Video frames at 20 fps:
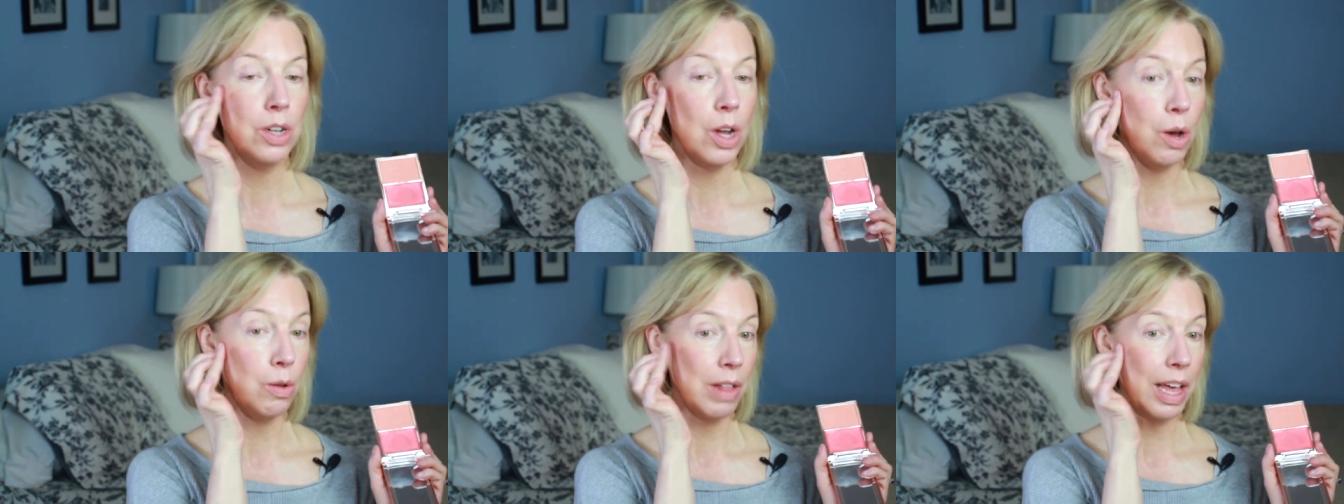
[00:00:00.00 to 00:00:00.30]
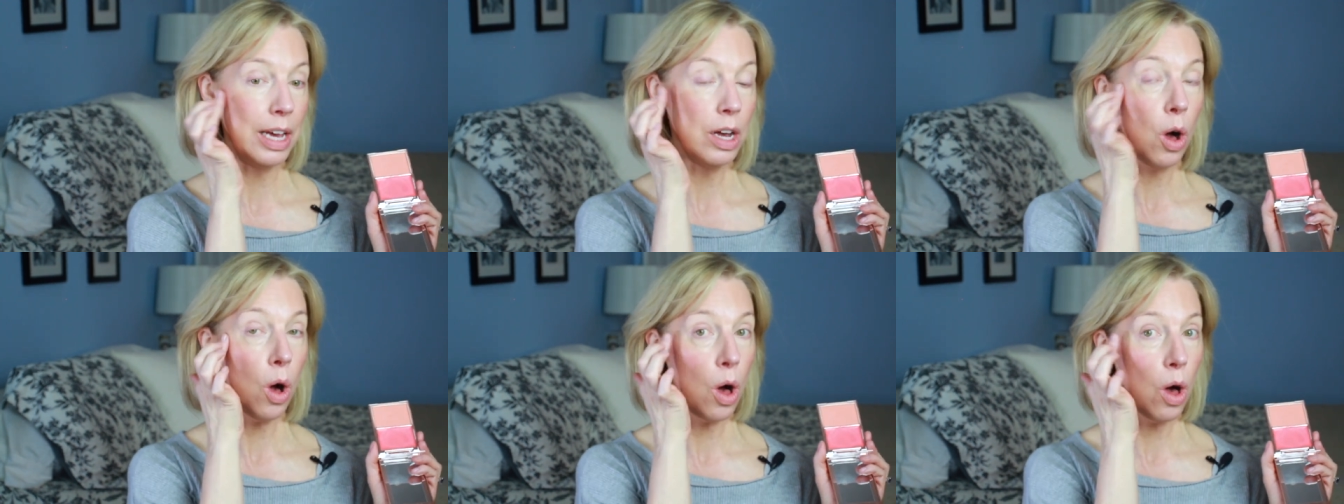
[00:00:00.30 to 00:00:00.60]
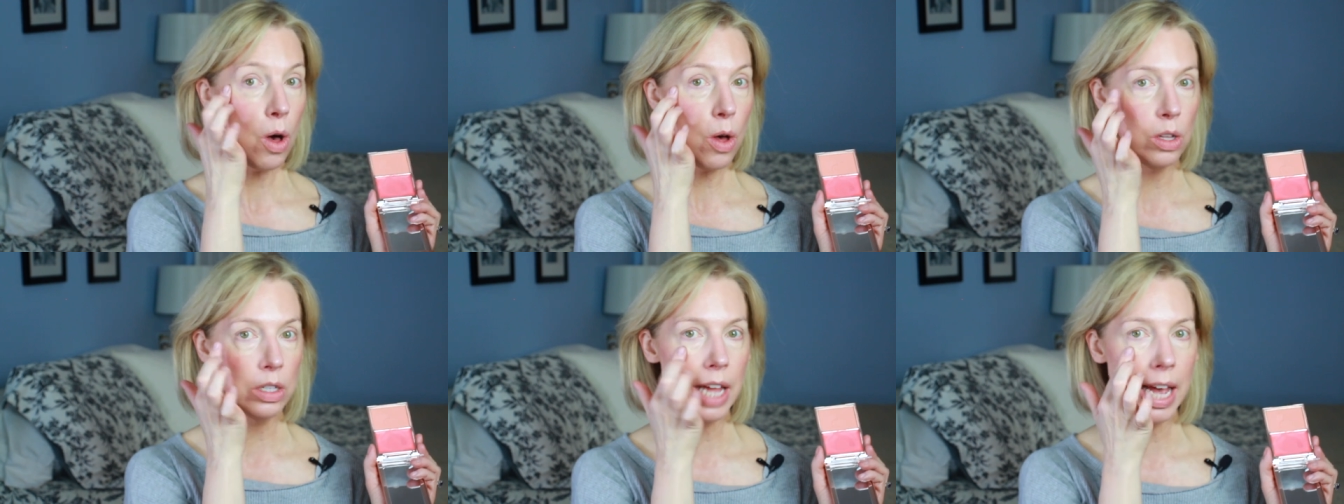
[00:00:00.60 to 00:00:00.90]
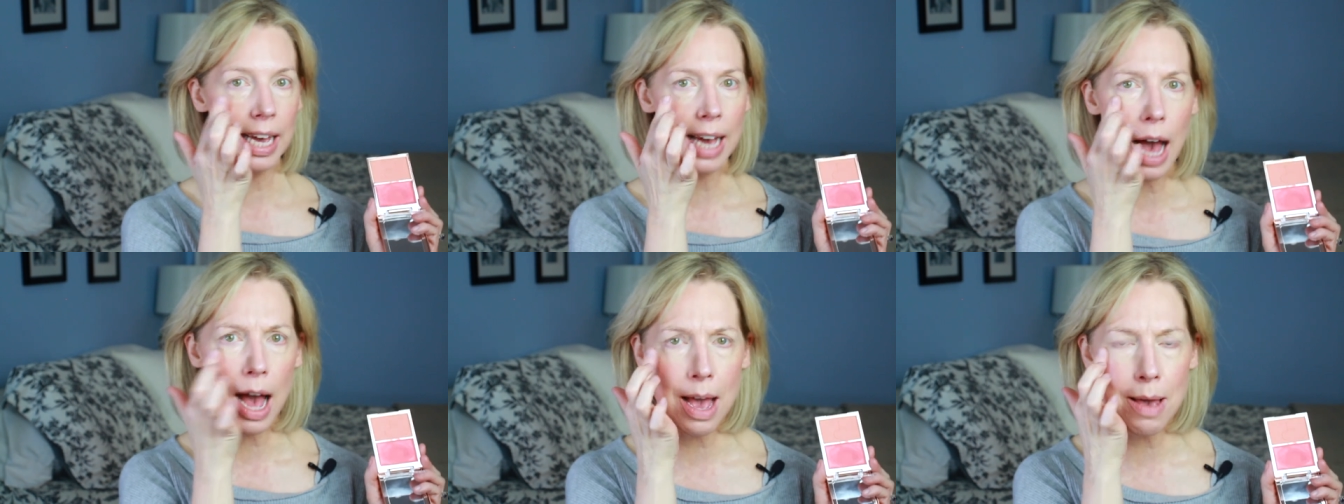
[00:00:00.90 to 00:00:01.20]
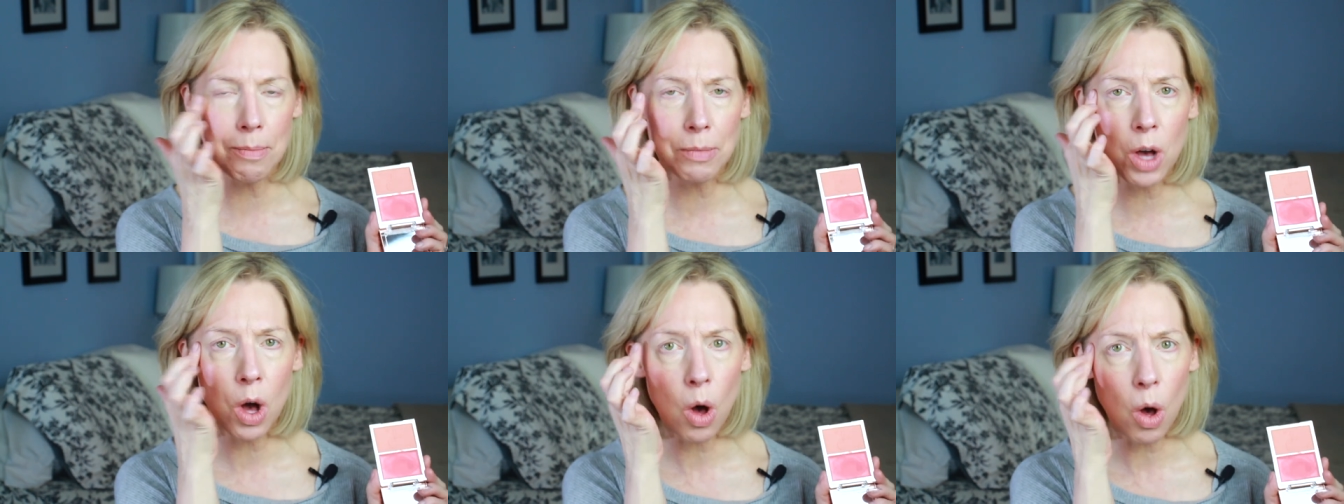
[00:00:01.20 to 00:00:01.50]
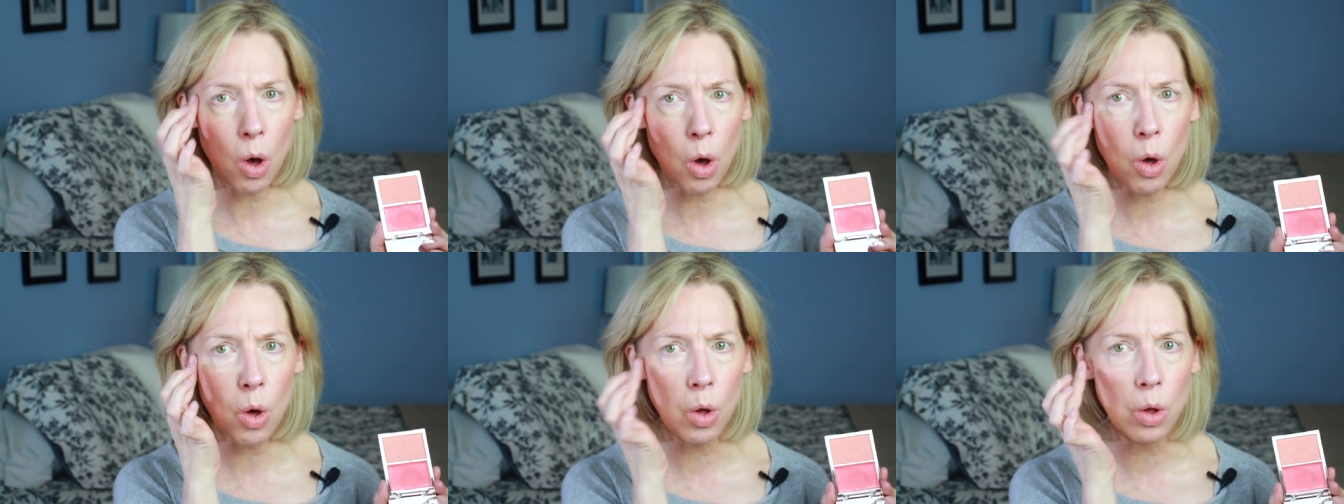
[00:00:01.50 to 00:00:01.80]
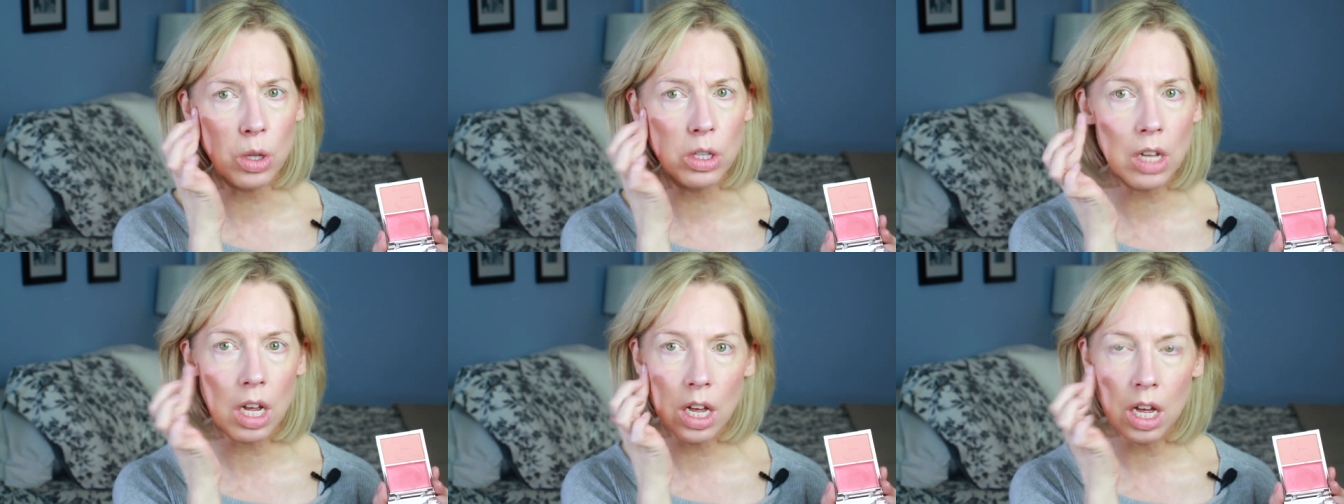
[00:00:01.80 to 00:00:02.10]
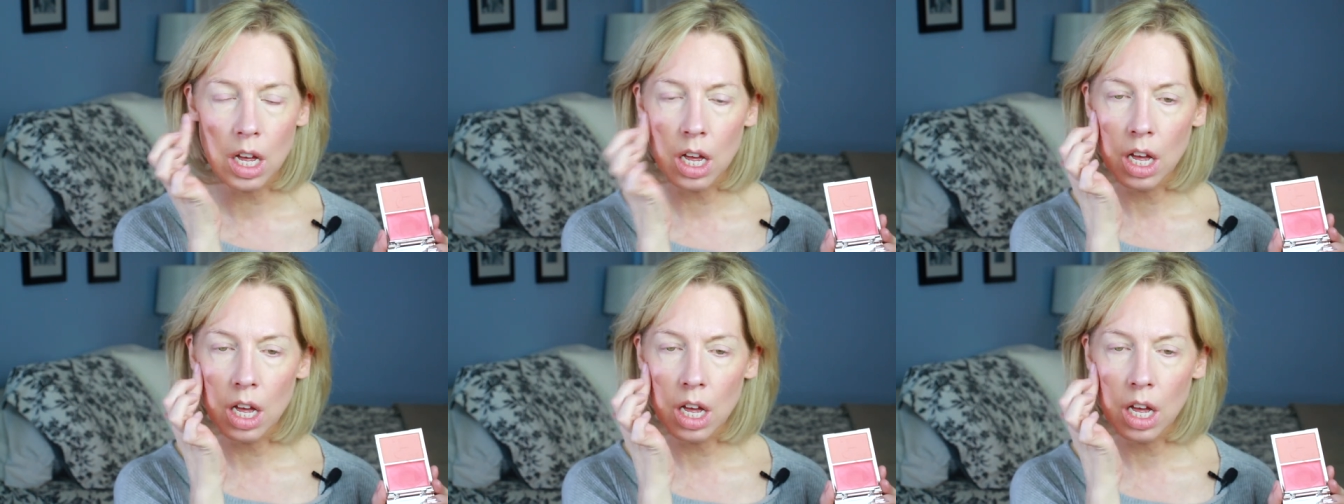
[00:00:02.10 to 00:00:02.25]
No, like cold, like I'm cold.